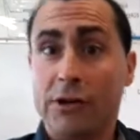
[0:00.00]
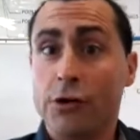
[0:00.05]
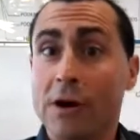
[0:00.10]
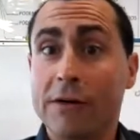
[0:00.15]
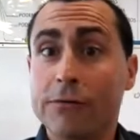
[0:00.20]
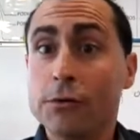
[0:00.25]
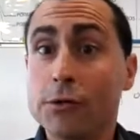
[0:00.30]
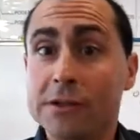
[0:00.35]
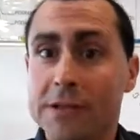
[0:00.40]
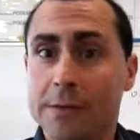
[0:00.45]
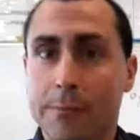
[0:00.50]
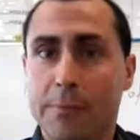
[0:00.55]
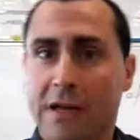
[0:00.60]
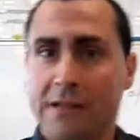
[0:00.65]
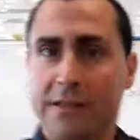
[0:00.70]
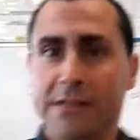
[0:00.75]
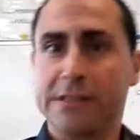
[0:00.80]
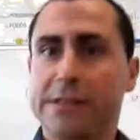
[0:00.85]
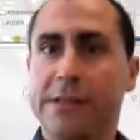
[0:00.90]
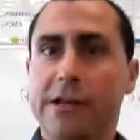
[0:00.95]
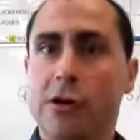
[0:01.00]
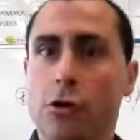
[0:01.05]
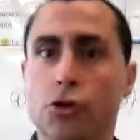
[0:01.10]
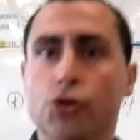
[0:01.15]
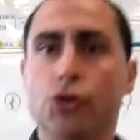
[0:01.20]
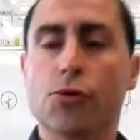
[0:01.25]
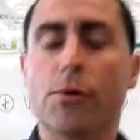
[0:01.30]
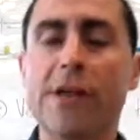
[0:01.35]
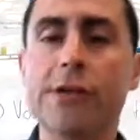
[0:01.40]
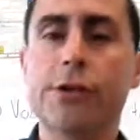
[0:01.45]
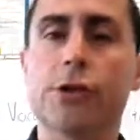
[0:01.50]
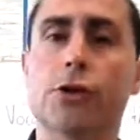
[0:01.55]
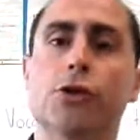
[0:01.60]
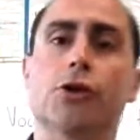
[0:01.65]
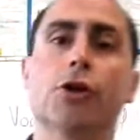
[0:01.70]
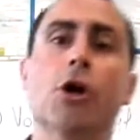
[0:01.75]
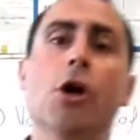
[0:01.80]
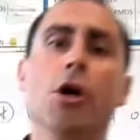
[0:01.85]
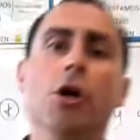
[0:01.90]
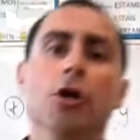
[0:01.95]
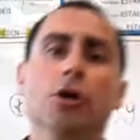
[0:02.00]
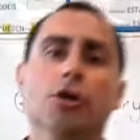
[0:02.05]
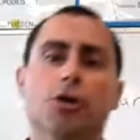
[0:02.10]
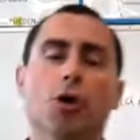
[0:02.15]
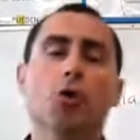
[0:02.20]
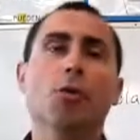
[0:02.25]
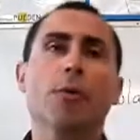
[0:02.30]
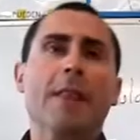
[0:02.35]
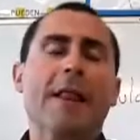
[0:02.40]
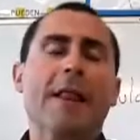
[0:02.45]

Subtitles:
you have to start practicing the conjugations. So